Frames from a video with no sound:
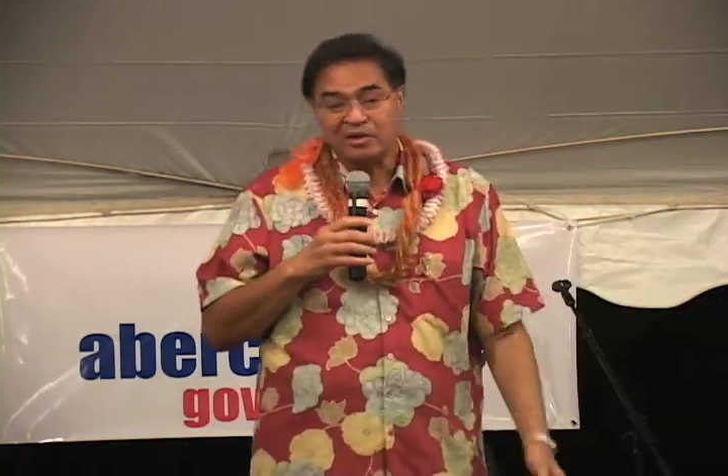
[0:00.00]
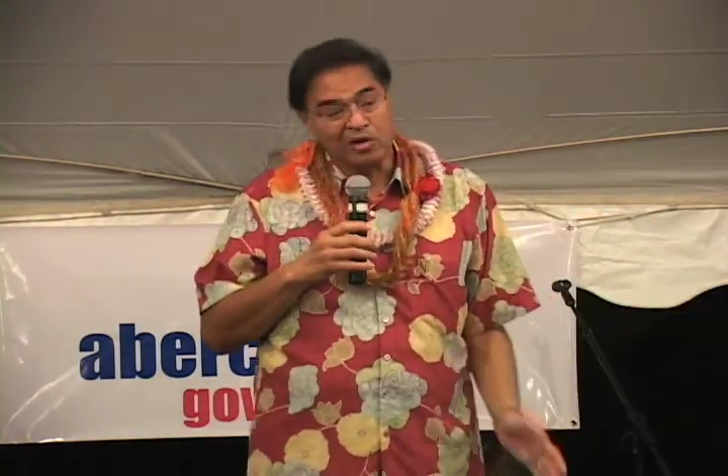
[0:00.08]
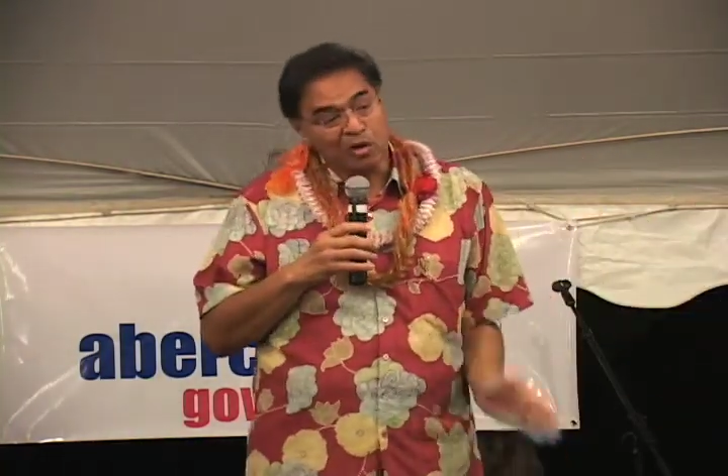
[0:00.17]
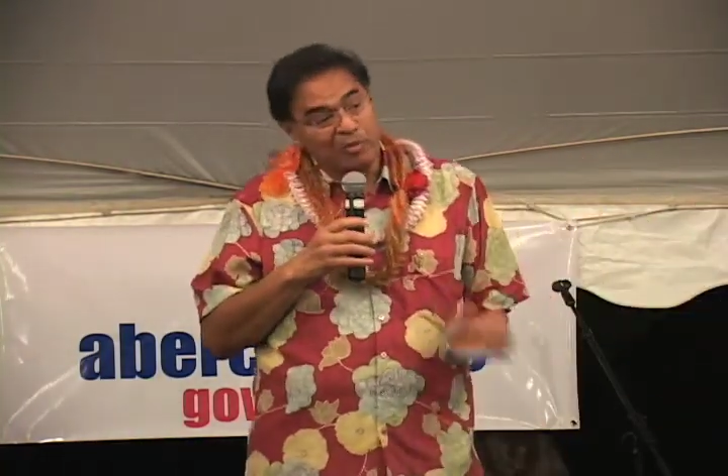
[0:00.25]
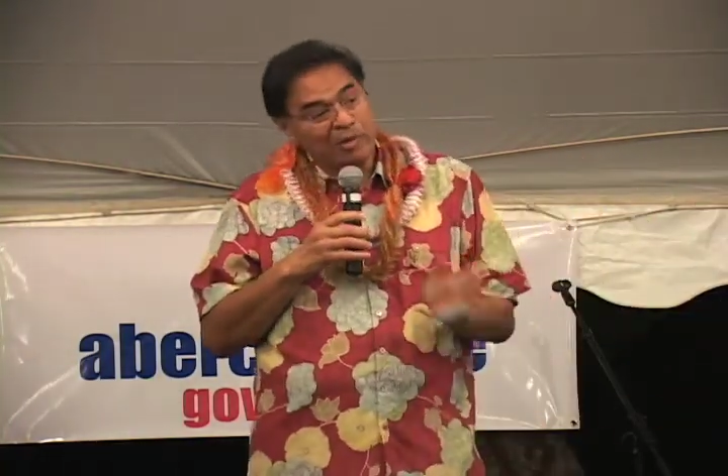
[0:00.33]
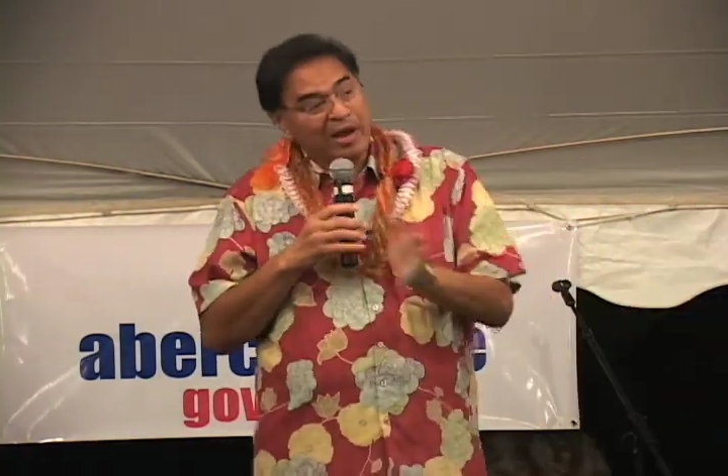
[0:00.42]

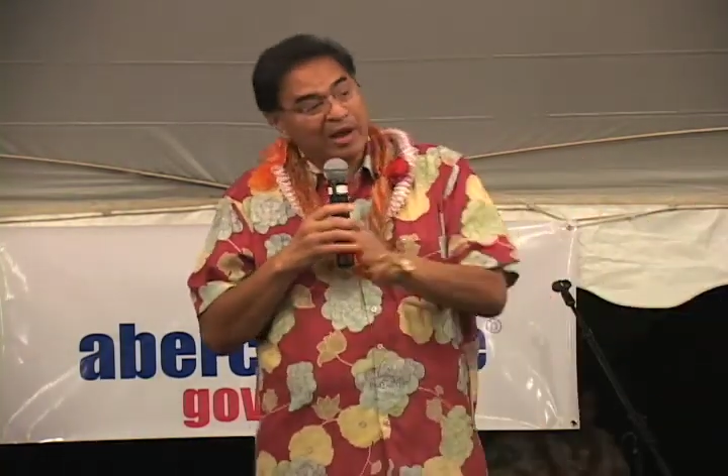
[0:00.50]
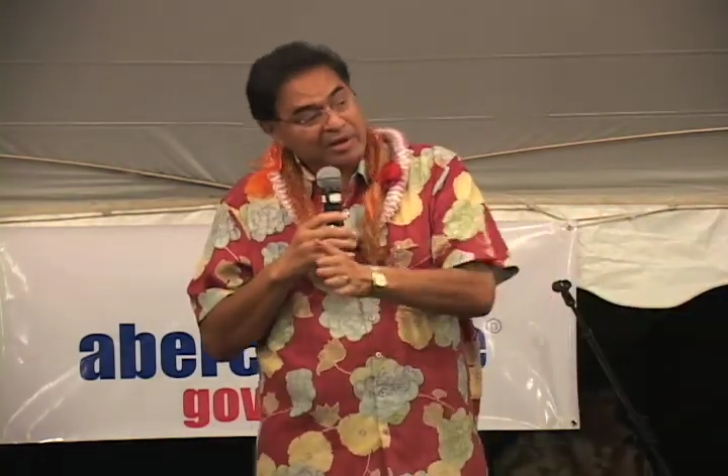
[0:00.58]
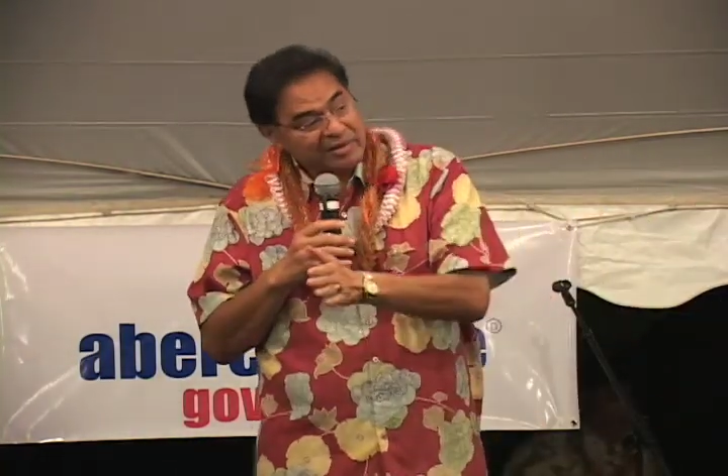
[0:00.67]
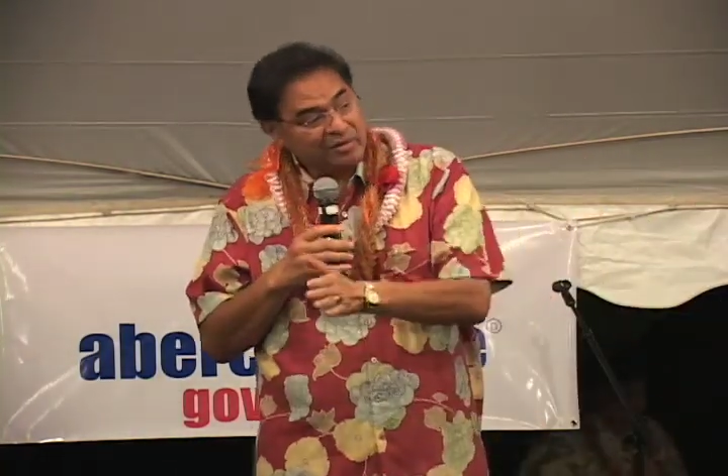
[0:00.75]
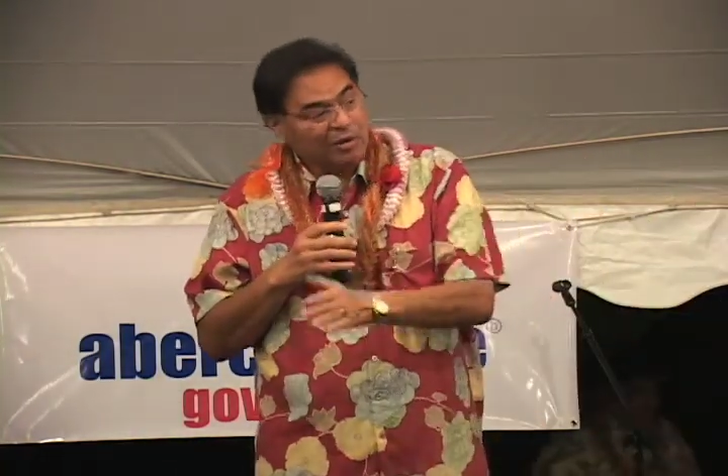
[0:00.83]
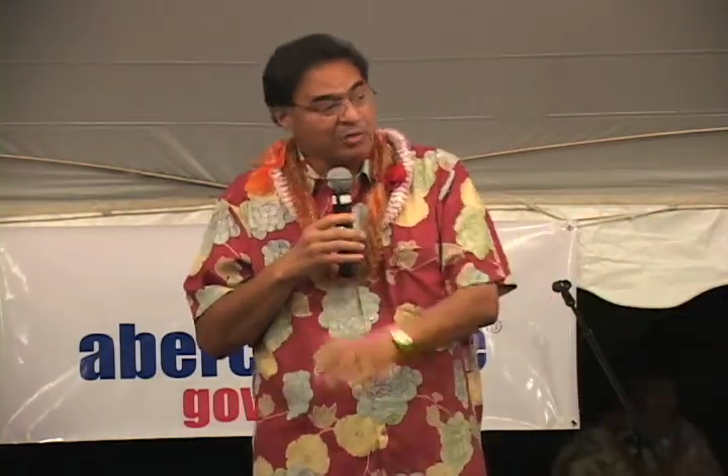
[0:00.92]
go
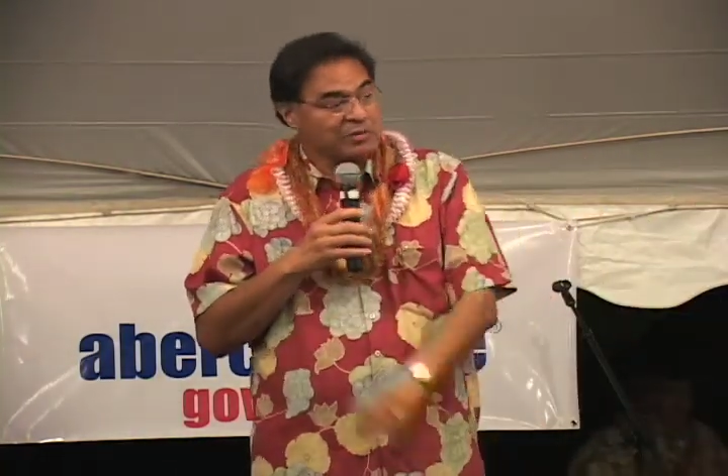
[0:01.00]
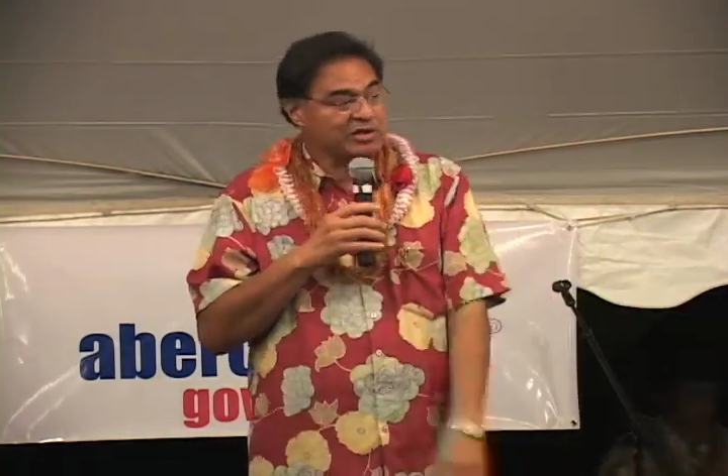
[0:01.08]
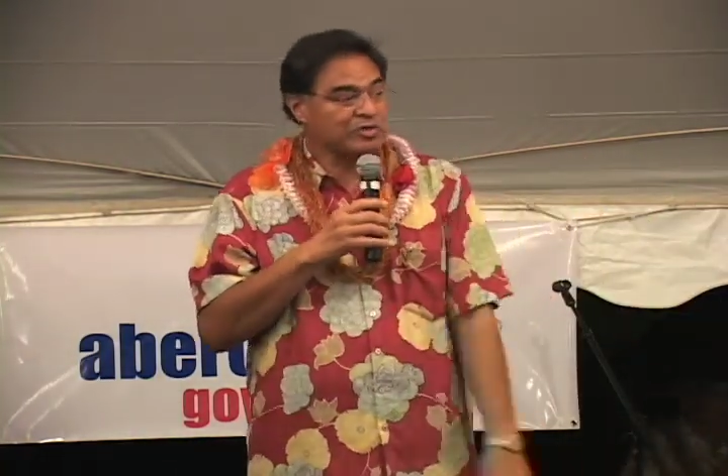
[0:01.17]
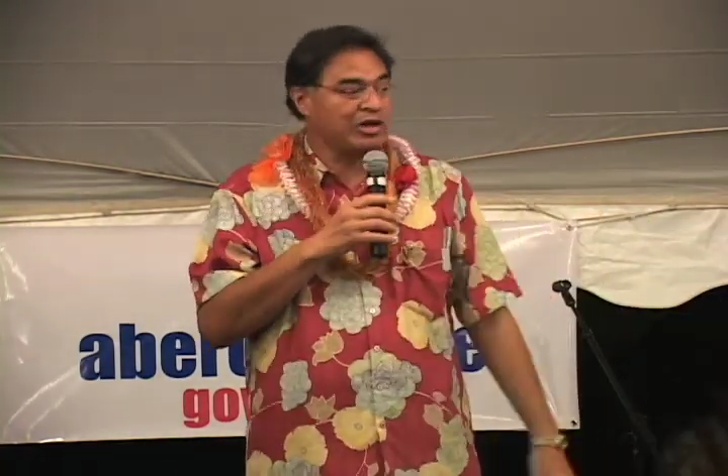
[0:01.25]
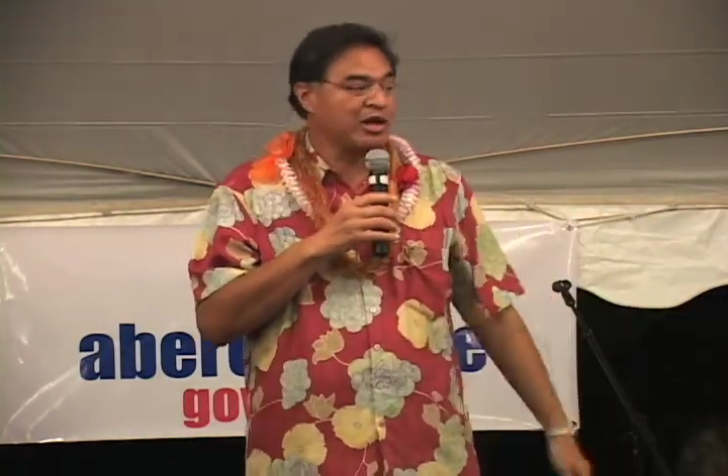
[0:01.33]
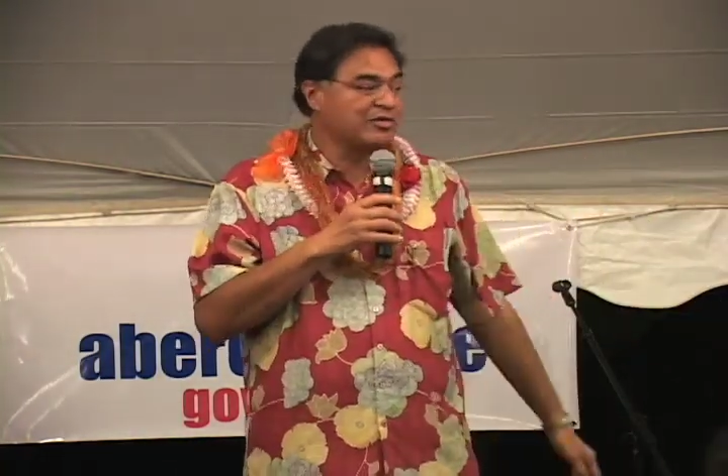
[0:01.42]
back where
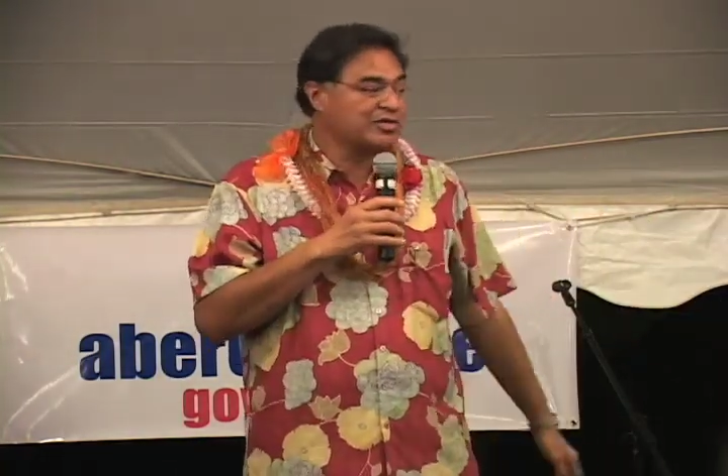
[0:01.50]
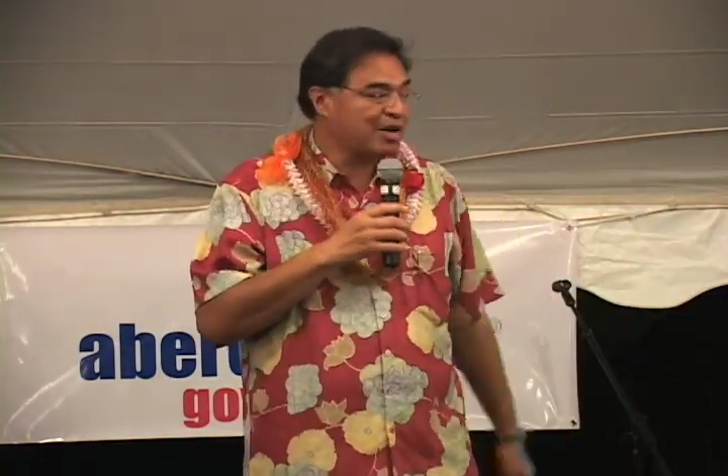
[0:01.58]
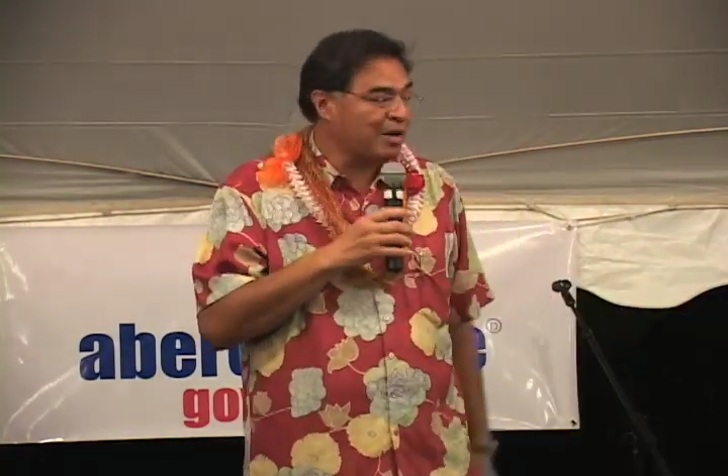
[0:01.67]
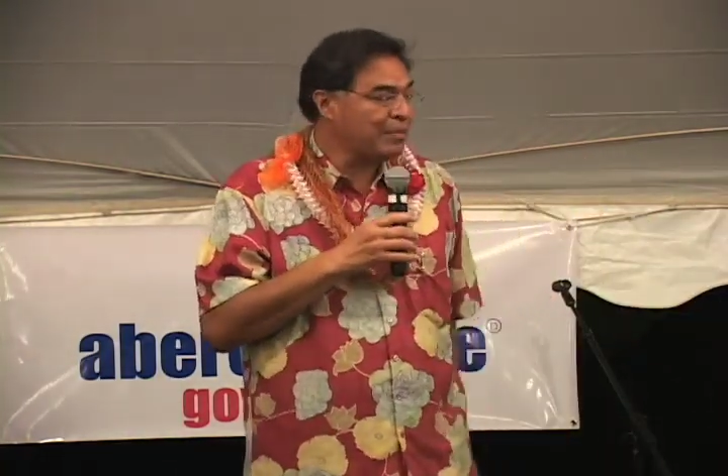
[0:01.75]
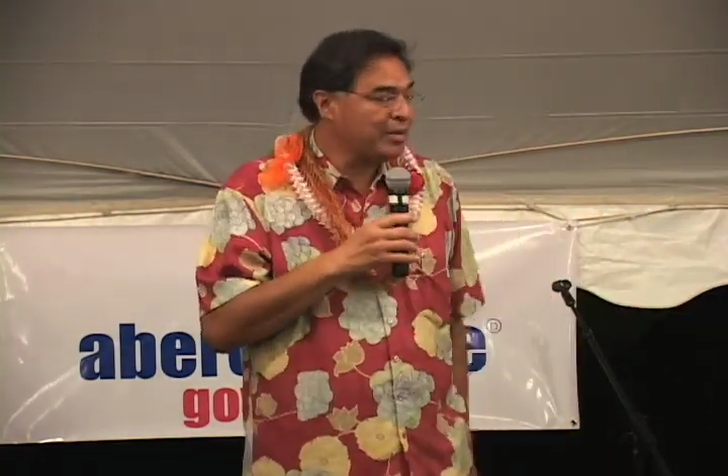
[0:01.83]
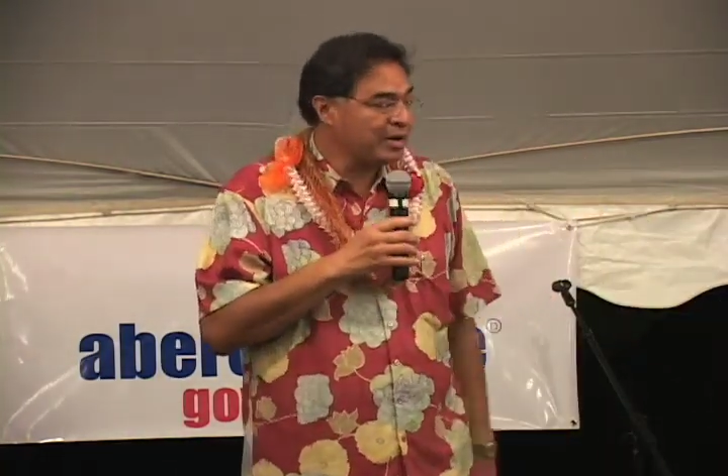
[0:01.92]
misery loves
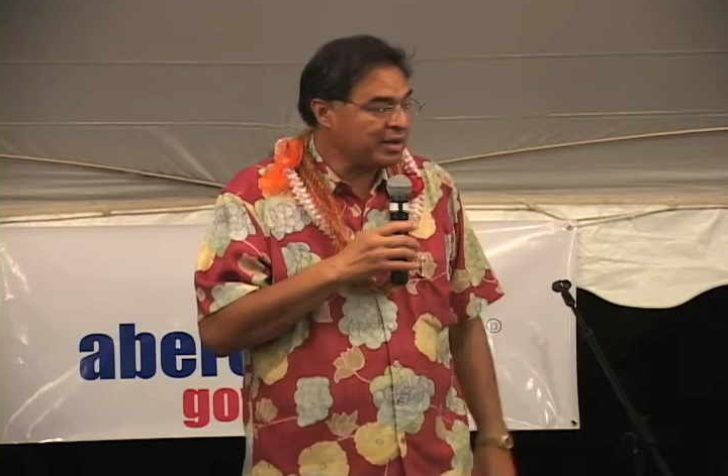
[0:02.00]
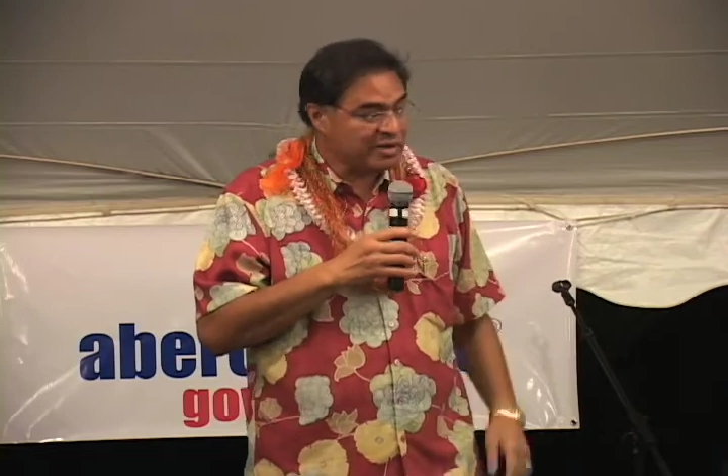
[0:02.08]
company,